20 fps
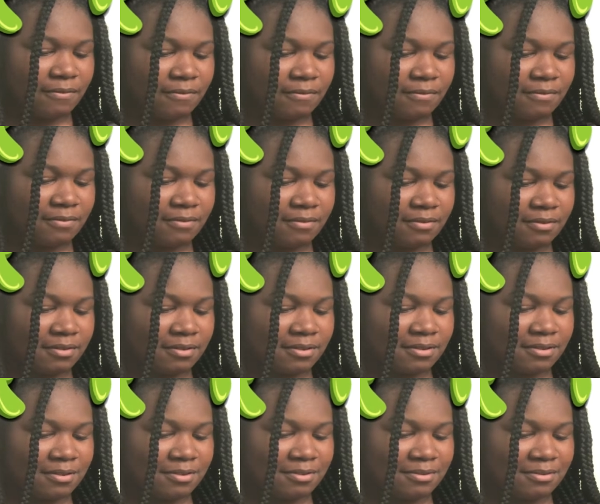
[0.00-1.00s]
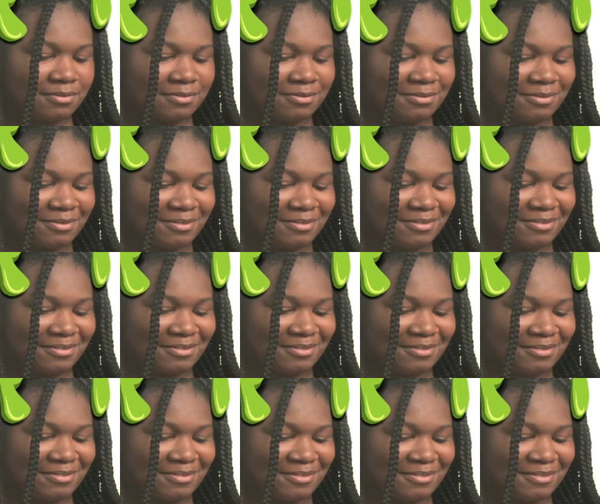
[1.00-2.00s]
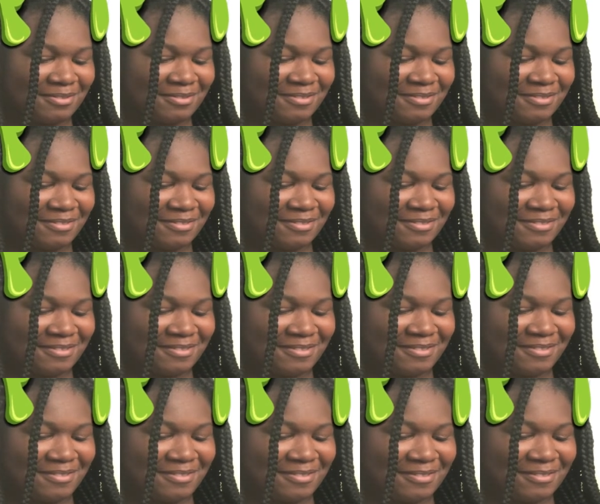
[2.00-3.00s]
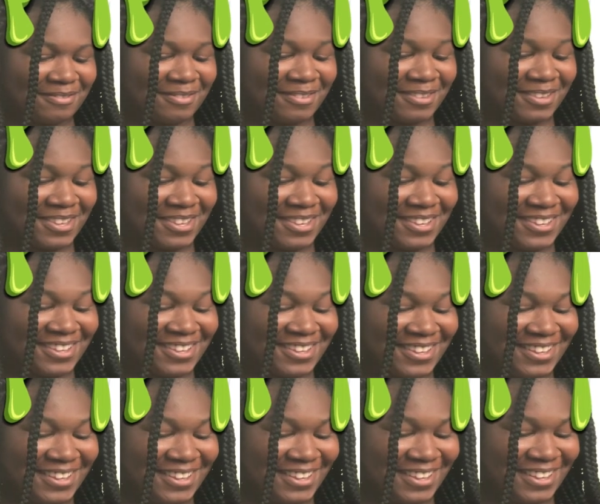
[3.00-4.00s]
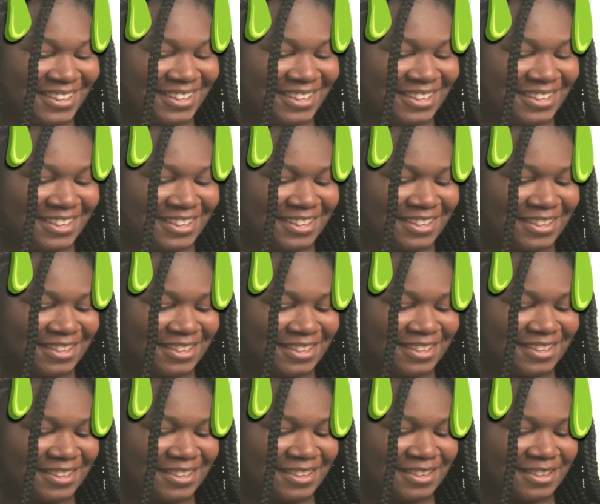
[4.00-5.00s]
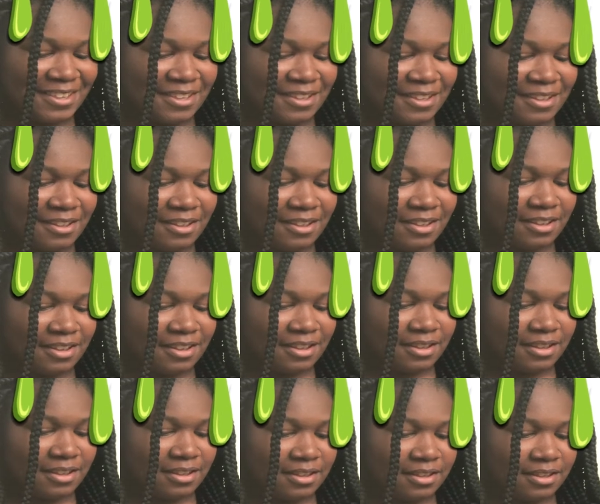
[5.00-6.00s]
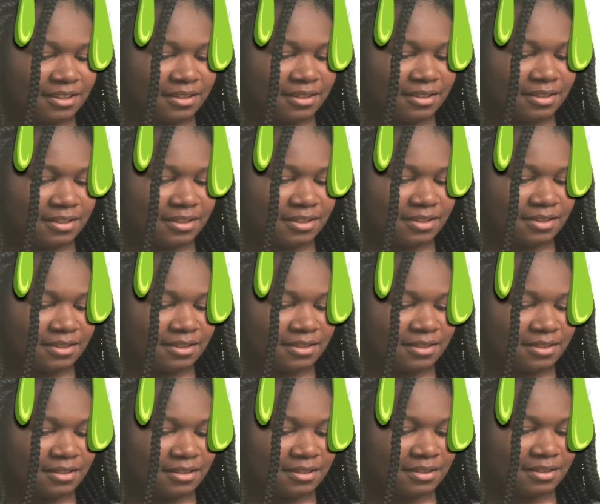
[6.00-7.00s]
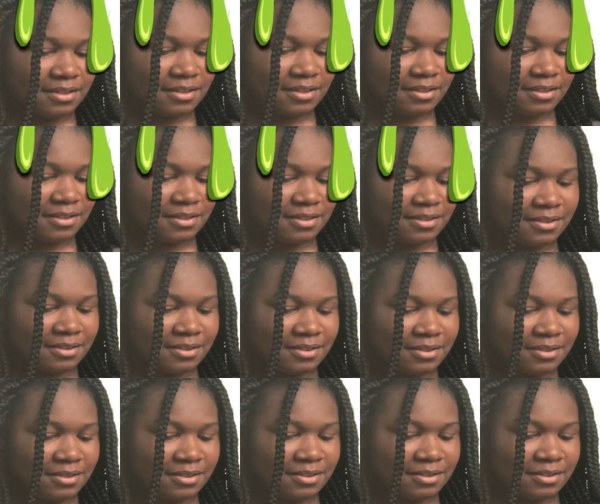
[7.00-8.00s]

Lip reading: [no speech]